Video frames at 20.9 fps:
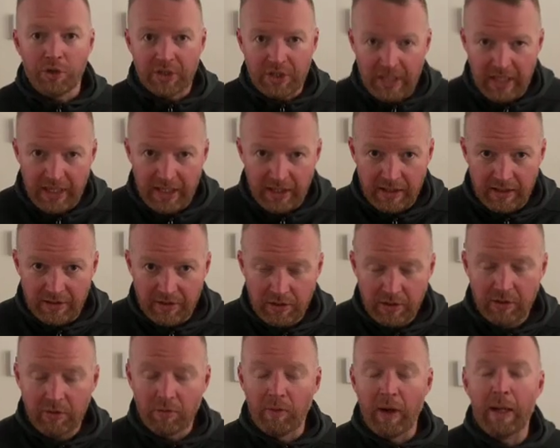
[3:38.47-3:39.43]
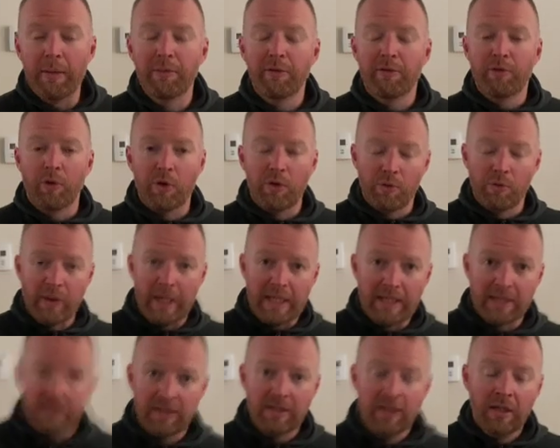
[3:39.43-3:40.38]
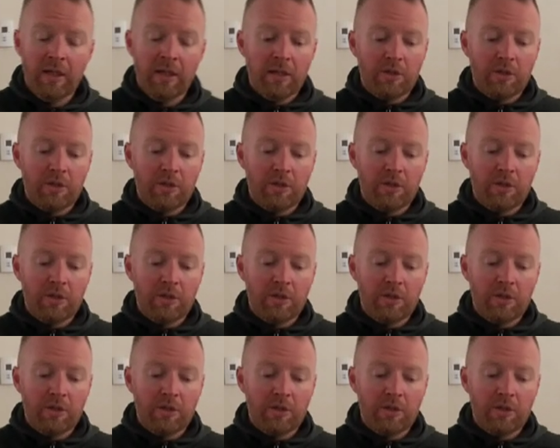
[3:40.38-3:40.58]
skis right before the race.